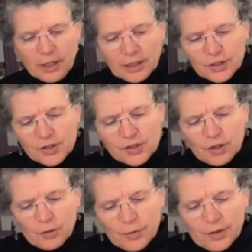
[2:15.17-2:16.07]
just
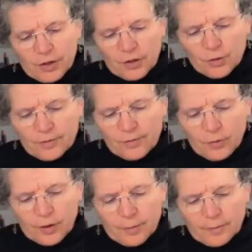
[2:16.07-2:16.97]
start with a
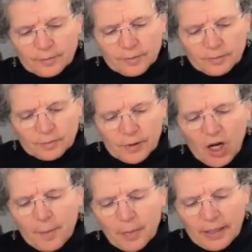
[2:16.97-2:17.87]
uniform
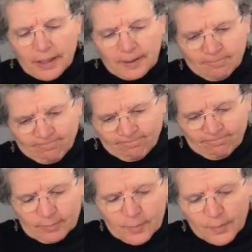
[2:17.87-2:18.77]
hot pink.
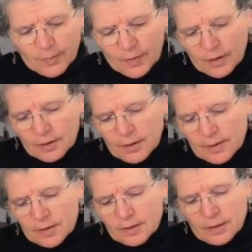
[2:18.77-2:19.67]

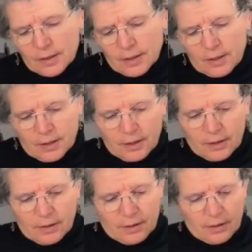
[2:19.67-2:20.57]
These
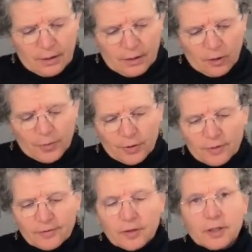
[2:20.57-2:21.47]
are
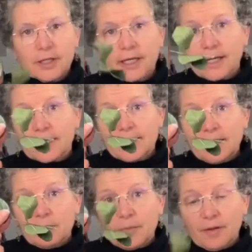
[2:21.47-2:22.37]
beautiful, and I
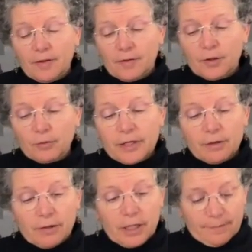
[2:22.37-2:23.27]
keep the
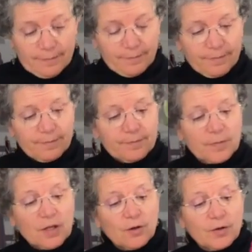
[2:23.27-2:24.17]
greenery.
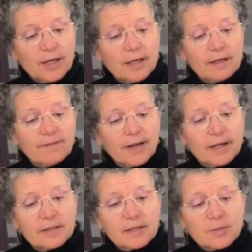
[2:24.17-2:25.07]
You know
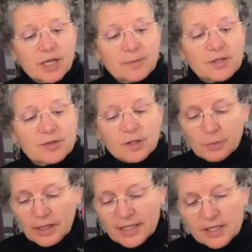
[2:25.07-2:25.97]
that sometimes there's a
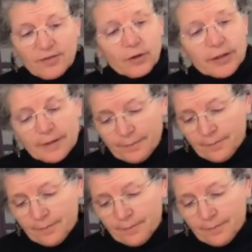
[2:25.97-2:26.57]
place for it.